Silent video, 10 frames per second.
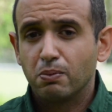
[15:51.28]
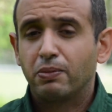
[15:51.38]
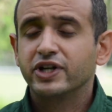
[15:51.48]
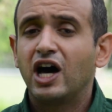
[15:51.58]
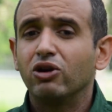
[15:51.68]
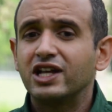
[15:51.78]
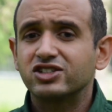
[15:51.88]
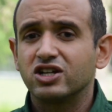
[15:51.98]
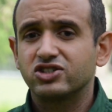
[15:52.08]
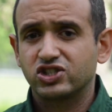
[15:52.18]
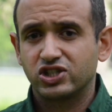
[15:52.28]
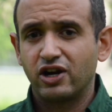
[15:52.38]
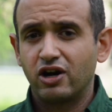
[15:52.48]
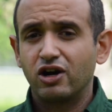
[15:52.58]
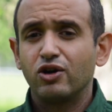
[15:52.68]
But now let's
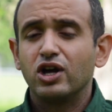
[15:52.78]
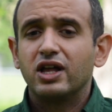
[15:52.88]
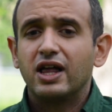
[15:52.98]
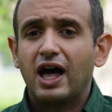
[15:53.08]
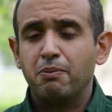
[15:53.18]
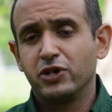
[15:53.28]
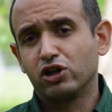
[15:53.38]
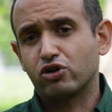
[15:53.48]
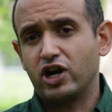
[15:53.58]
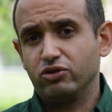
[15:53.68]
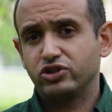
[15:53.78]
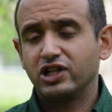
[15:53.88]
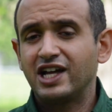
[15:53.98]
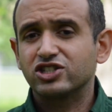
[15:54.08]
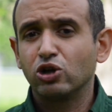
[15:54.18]
consider a middle ground.
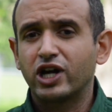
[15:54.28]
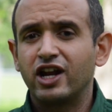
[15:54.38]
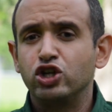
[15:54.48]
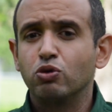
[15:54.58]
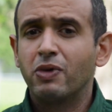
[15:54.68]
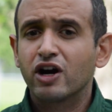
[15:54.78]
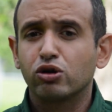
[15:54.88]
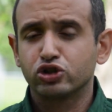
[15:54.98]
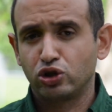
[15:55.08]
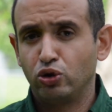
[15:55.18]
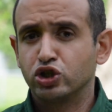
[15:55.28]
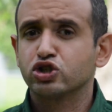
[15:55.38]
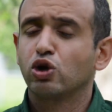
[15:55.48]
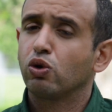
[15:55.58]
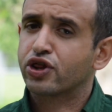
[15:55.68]
Let's look at a numerical solution.
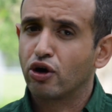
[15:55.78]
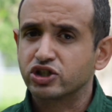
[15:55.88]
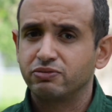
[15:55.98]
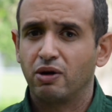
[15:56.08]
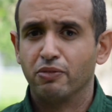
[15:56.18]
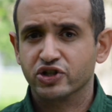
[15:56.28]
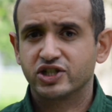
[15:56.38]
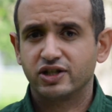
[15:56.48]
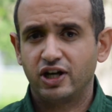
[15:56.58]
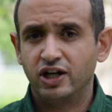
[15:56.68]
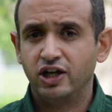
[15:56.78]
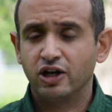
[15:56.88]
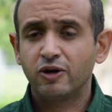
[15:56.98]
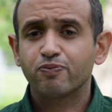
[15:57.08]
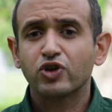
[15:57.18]
So we'll throw some numbers in
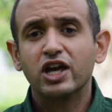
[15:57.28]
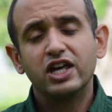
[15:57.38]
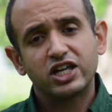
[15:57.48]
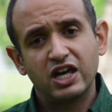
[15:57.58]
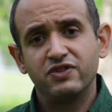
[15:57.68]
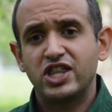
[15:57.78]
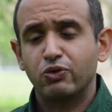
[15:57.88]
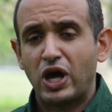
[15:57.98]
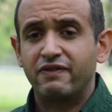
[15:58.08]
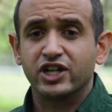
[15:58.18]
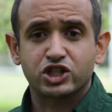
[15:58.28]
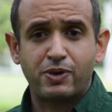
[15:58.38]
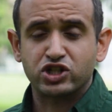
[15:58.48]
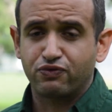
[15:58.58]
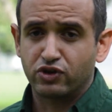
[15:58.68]
here. Given that we have an
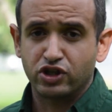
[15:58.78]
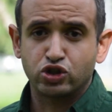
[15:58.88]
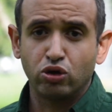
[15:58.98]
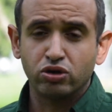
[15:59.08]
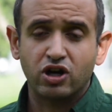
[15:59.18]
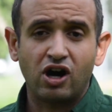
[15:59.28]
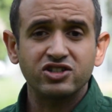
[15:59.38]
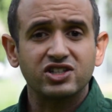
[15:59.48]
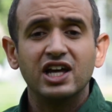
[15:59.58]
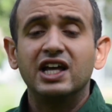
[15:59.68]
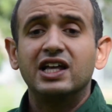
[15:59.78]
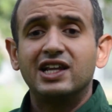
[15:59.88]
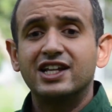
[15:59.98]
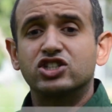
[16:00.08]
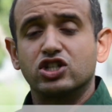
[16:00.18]
expression for the total cost,
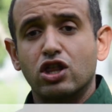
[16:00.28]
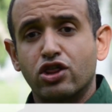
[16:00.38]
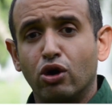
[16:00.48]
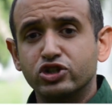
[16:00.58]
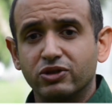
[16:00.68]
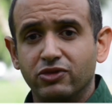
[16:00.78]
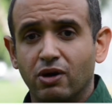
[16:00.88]
let's throw some